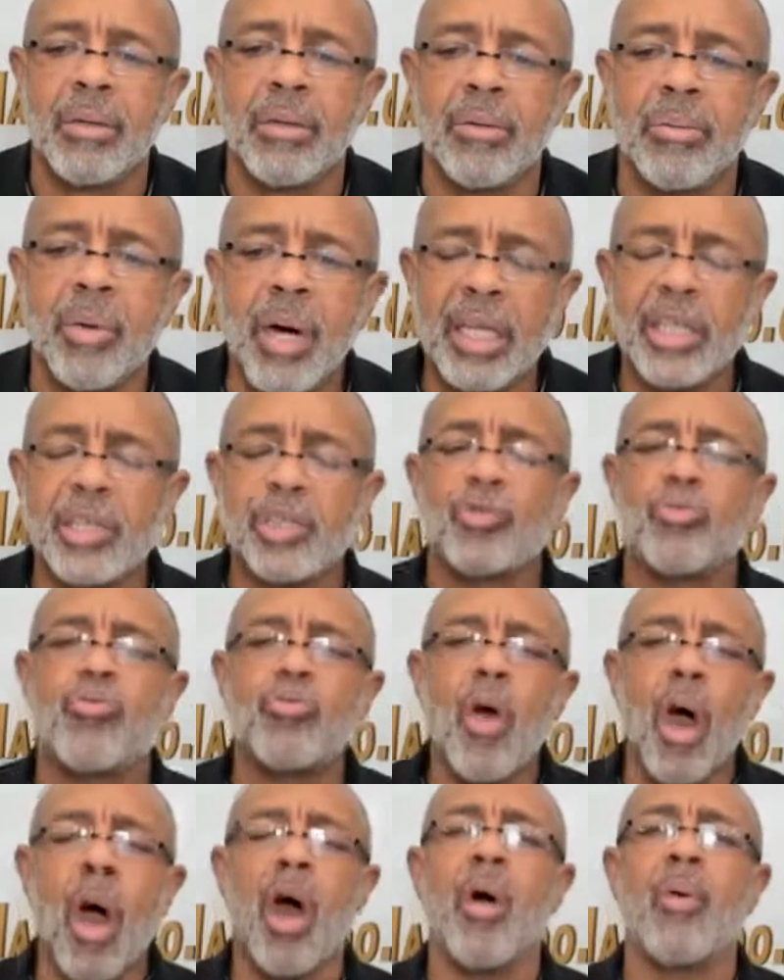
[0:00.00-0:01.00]
What is
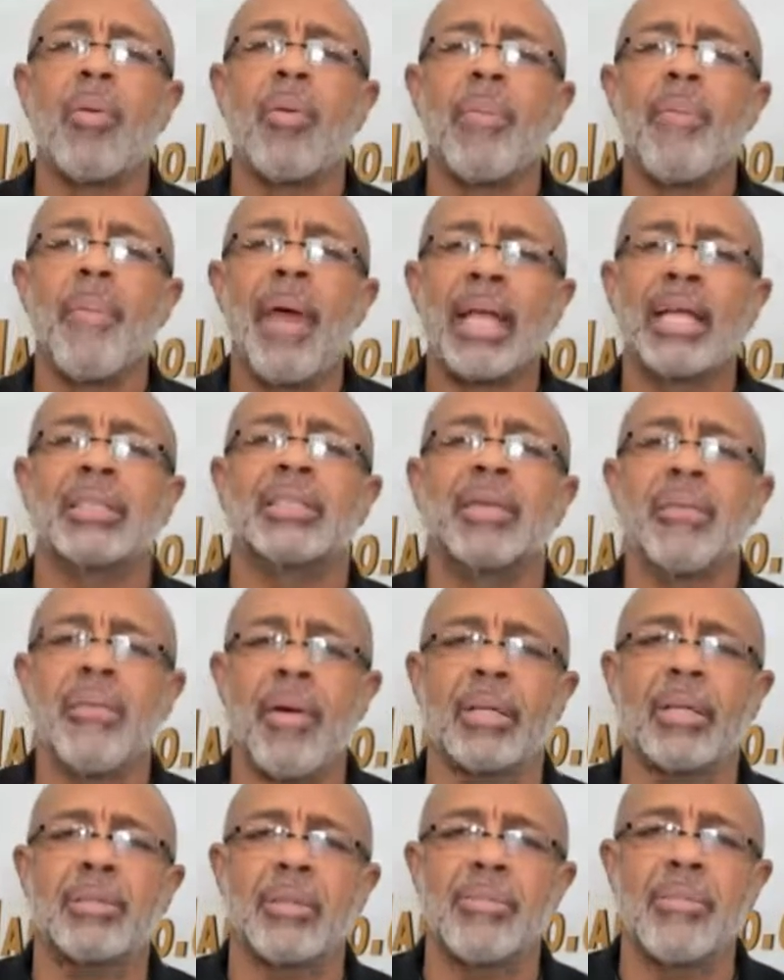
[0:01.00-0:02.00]
wrong with making some
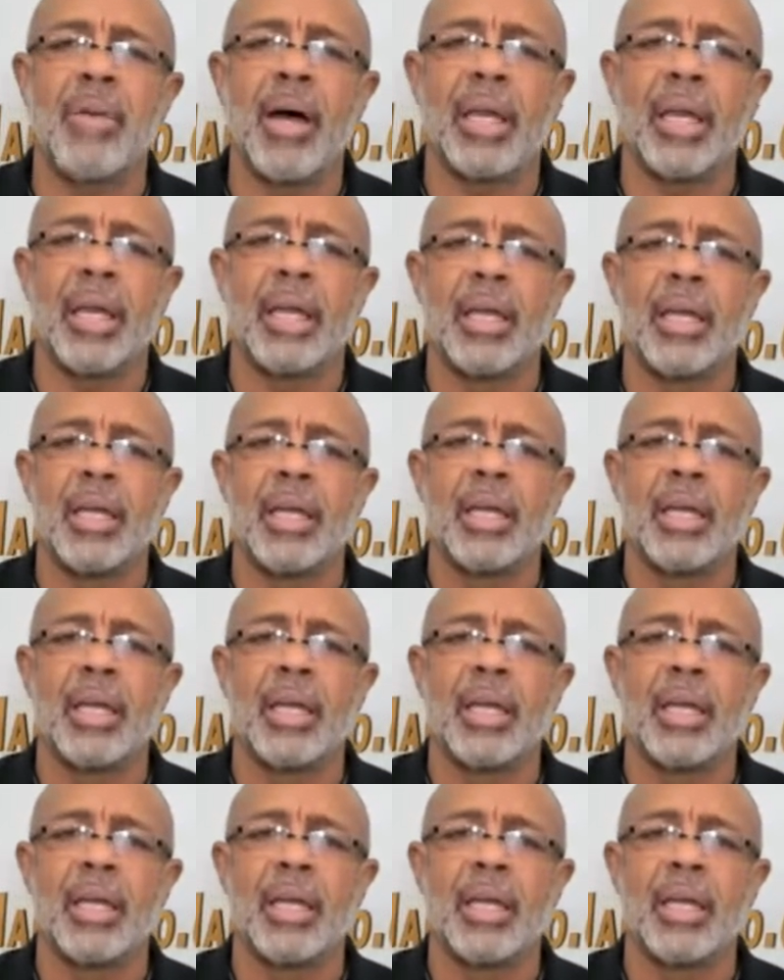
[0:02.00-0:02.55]
extra money?